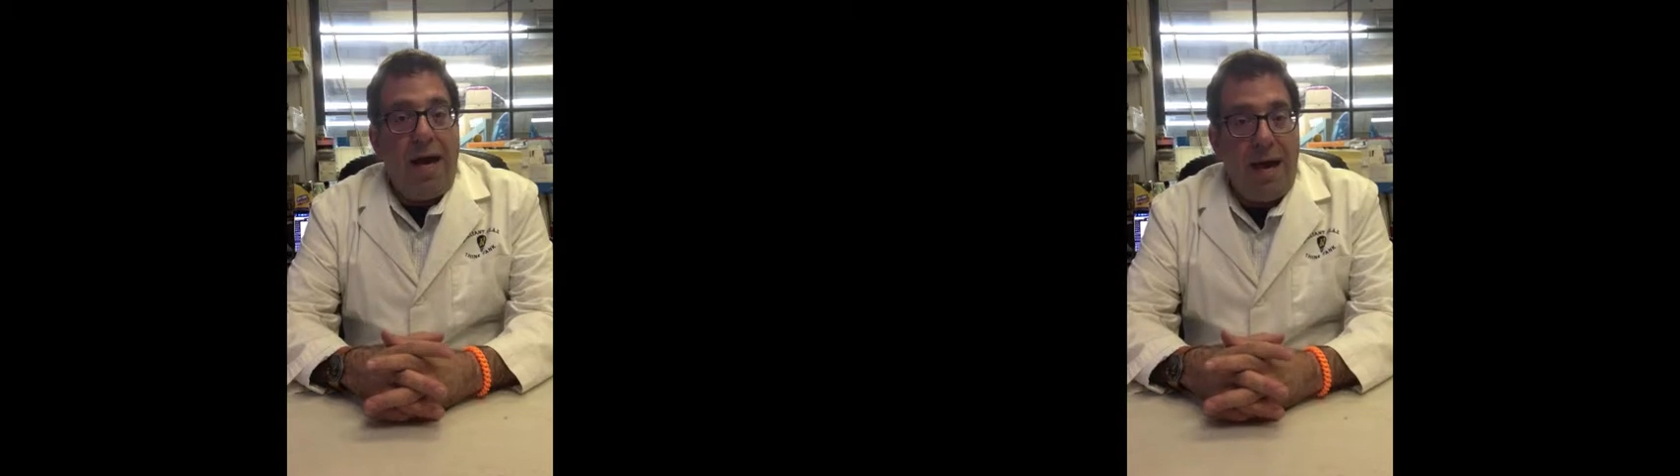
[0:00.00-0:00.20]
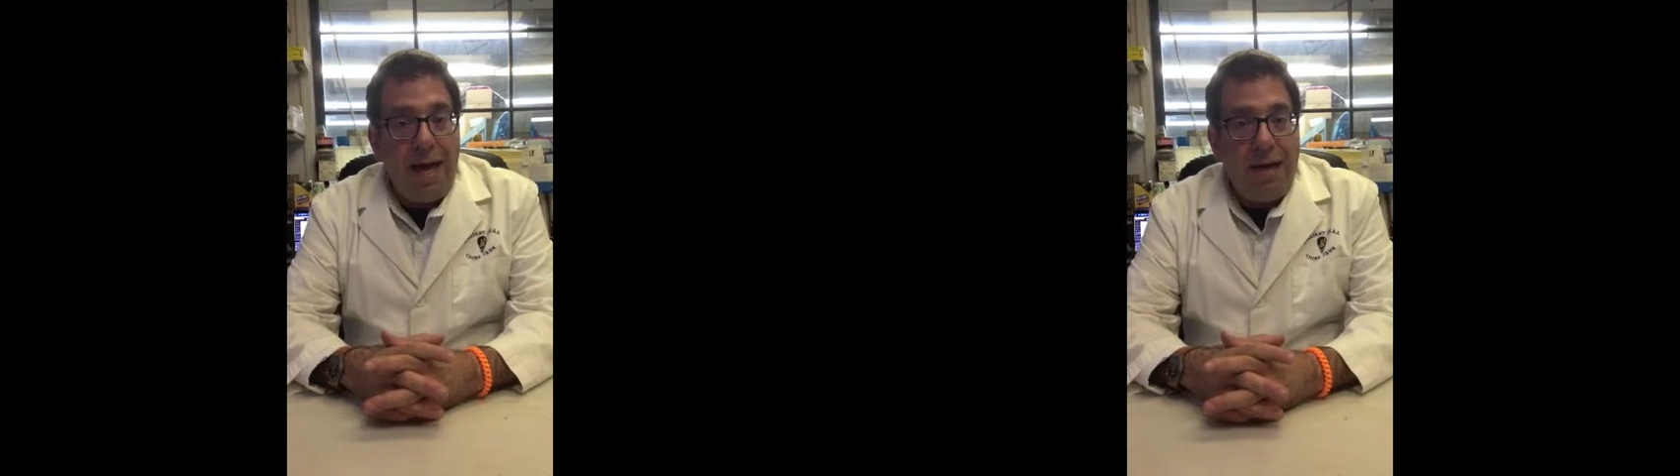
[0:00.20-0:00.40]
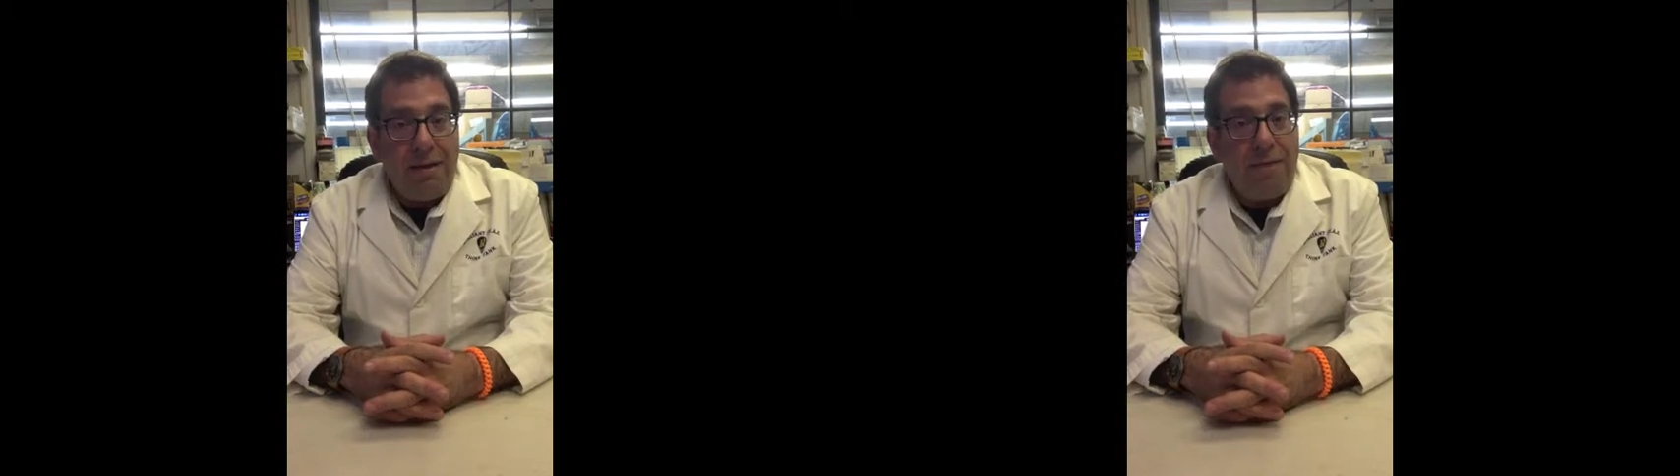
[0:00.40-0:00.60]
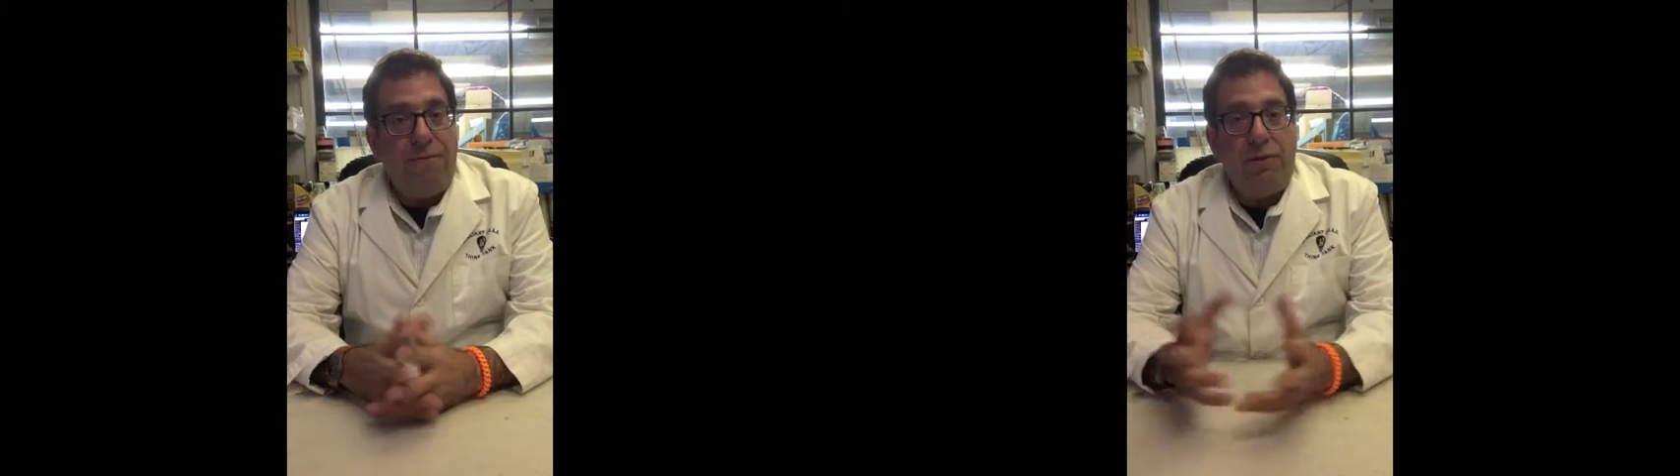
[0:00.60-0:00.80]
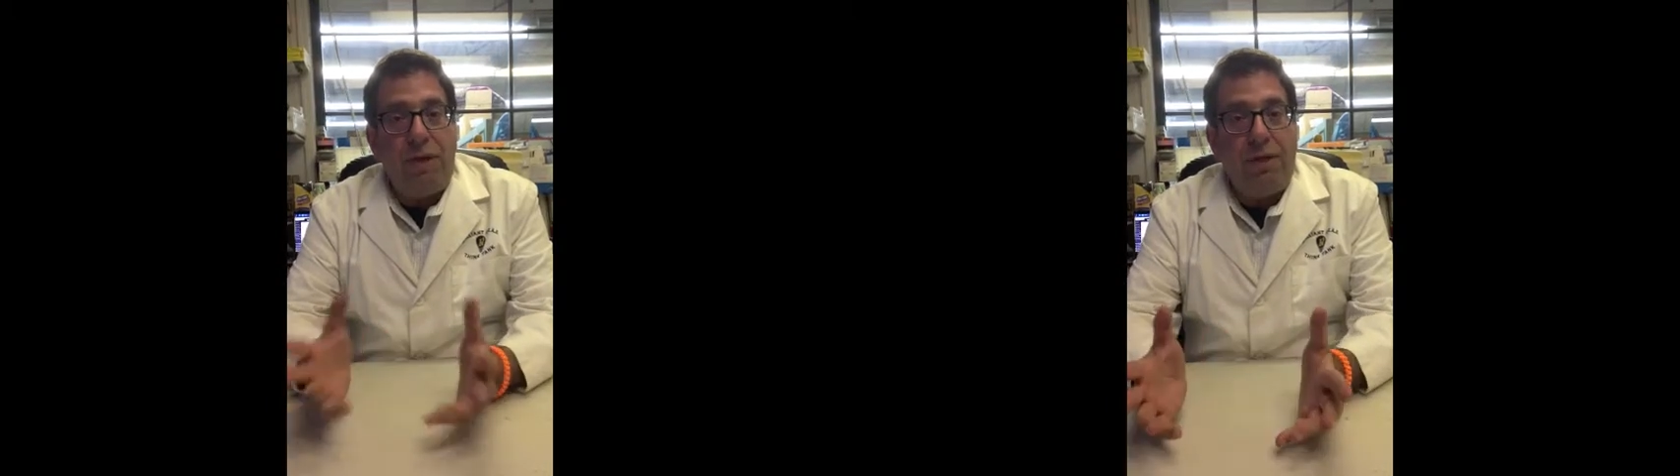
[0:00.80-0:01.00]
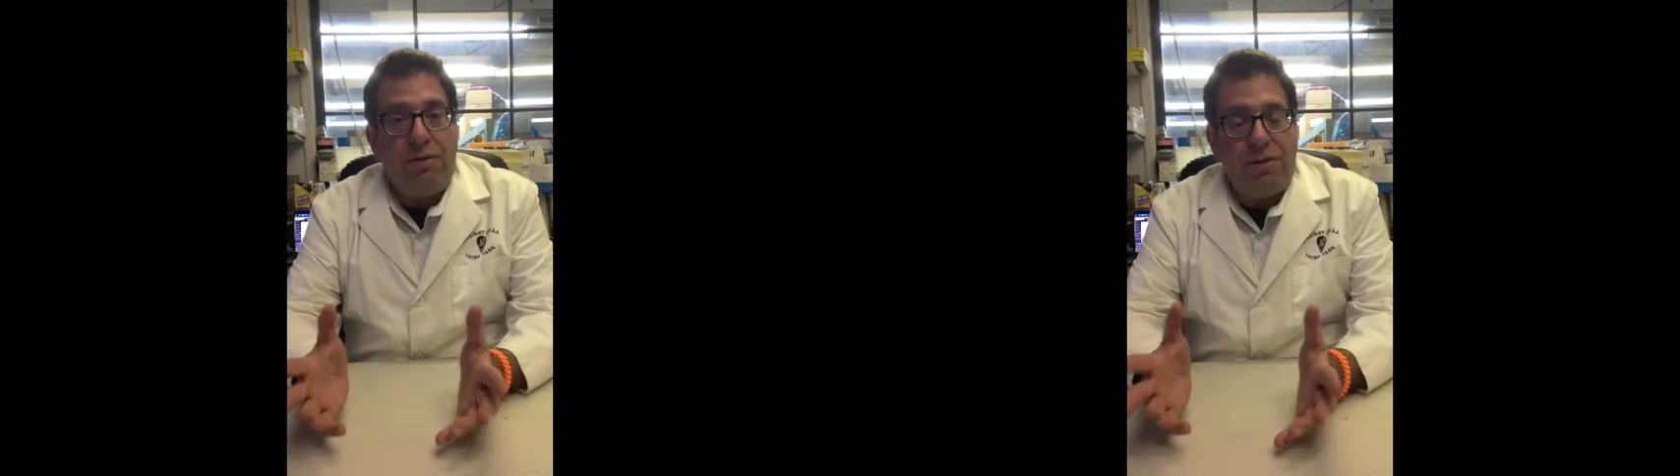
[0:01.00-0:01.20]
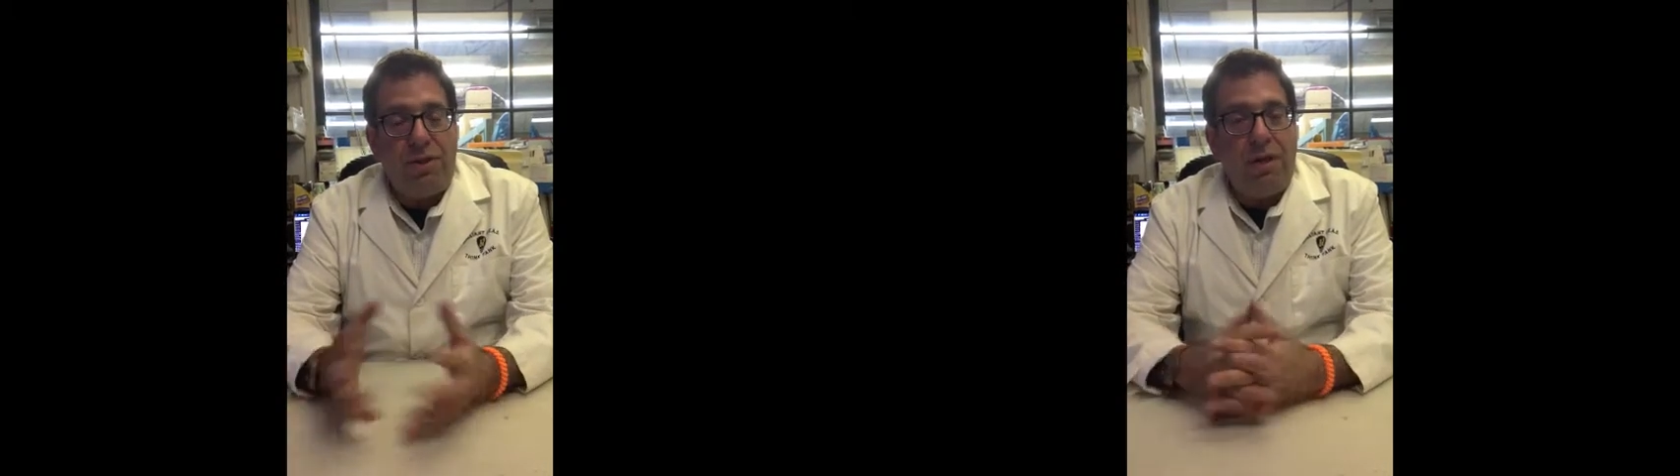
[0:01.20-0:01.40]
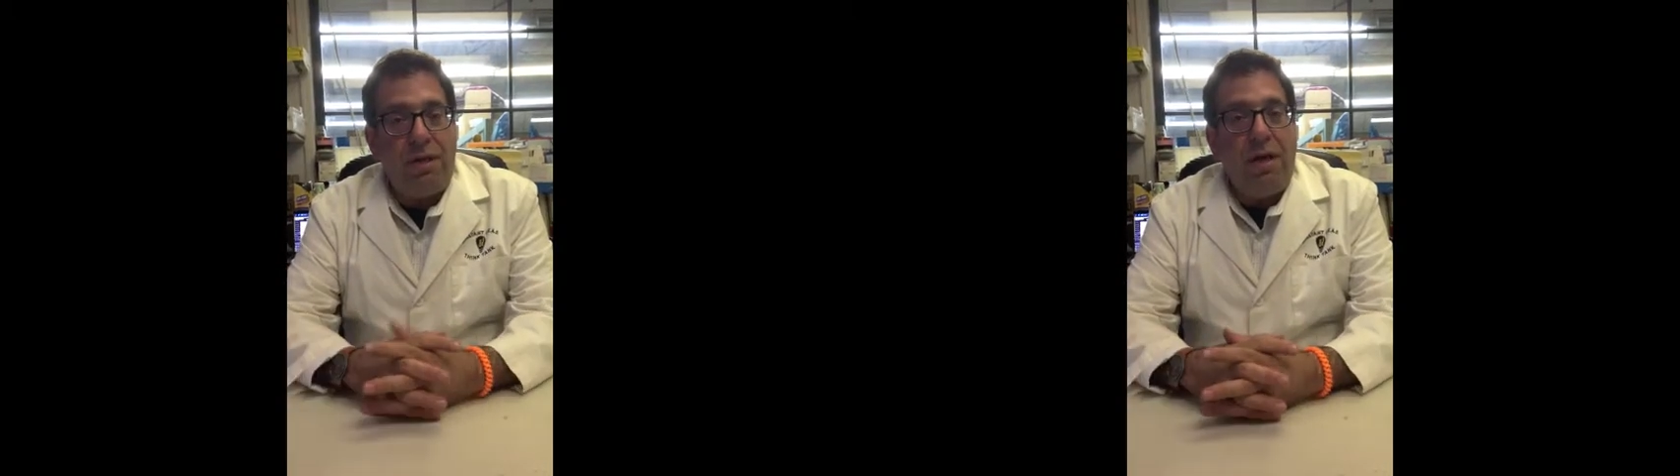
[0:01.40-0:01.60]
And if you're
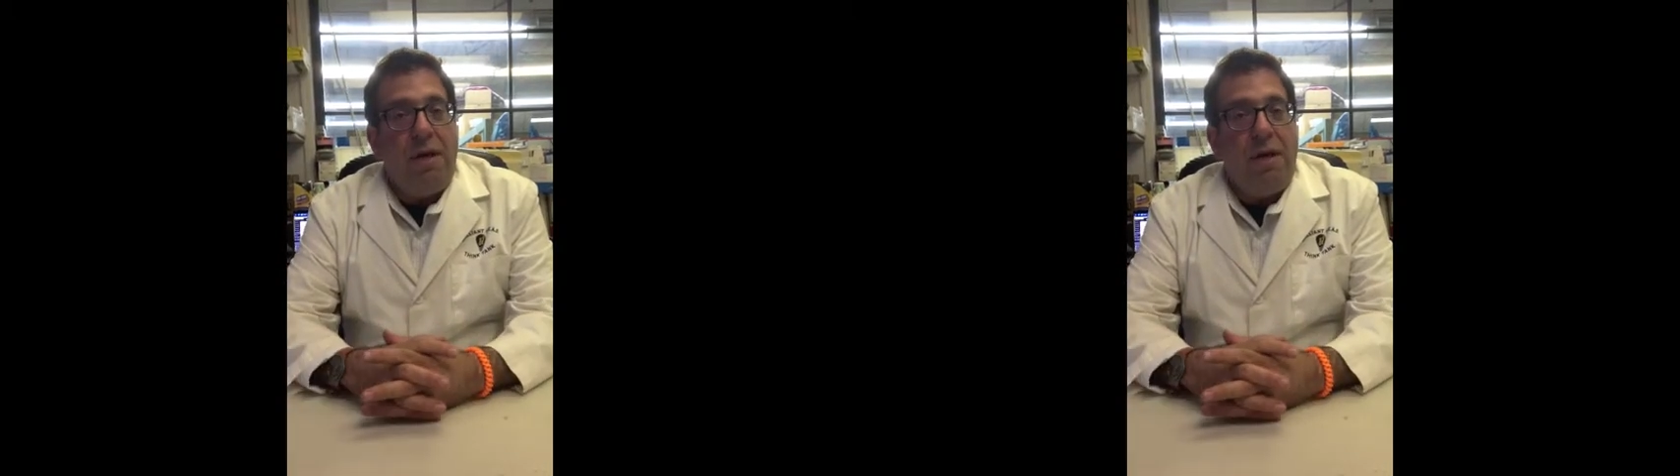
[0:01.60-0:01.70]
interested,